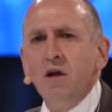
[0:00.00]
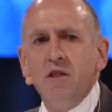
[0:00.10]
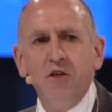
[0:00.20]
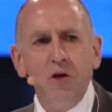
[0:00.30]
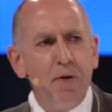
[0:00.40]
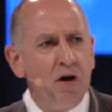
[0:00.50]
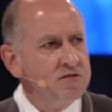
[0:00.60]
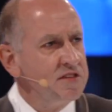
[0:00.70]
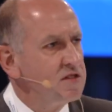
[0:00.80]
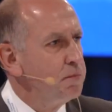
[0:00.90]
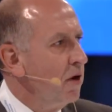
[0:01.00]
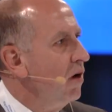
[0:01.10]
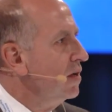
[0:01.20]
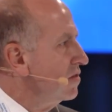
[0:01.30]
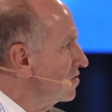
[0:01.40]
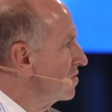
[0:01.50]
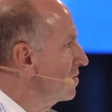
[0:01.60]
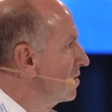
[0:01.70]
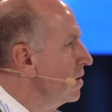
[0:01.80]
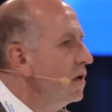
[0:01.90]
Third-party suppliers.
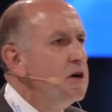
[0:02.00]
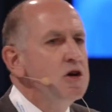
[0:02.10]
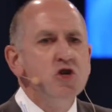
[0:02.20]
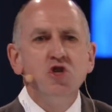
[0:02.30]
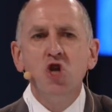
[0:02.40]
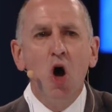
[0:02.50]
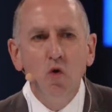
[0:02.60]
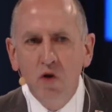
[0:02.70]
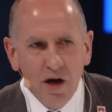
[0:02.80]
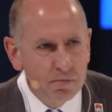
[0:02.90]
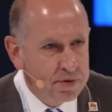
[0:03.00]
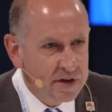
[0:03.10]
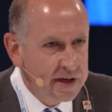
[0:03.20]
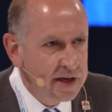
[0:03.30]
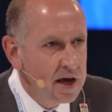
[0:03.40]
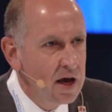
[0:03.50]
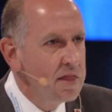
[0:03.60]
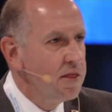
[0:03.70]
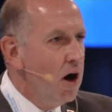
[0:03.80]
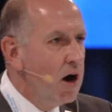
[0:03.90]
No company
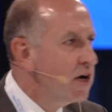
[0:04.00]
that I